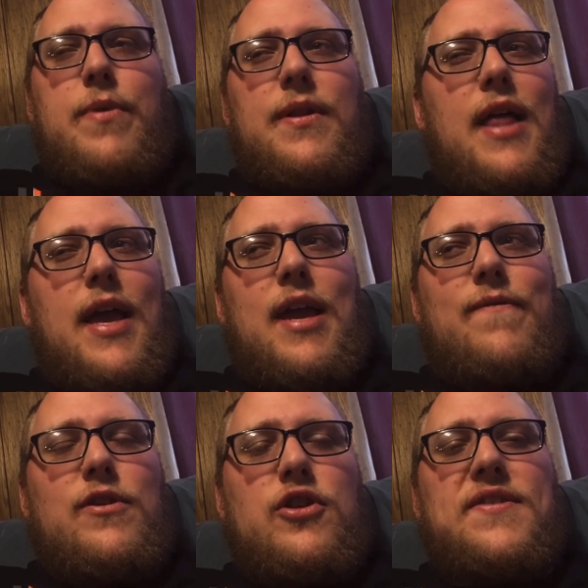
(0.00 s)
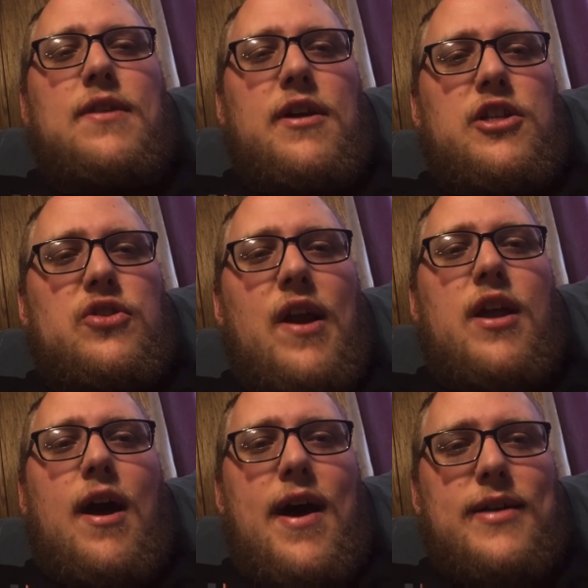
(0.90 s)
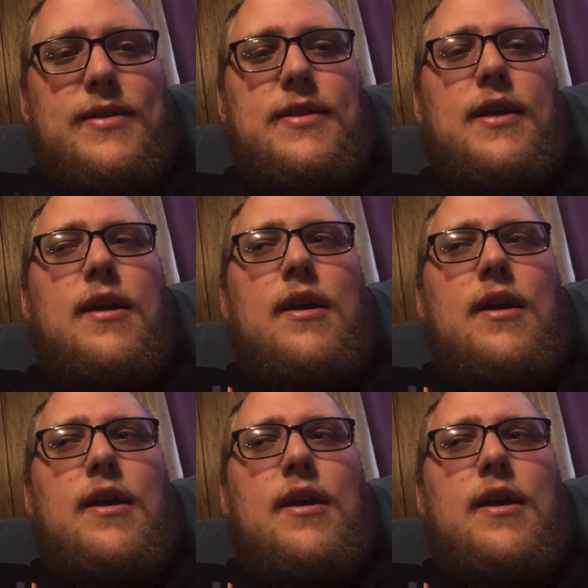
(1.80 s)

but like if you just look at straight cost,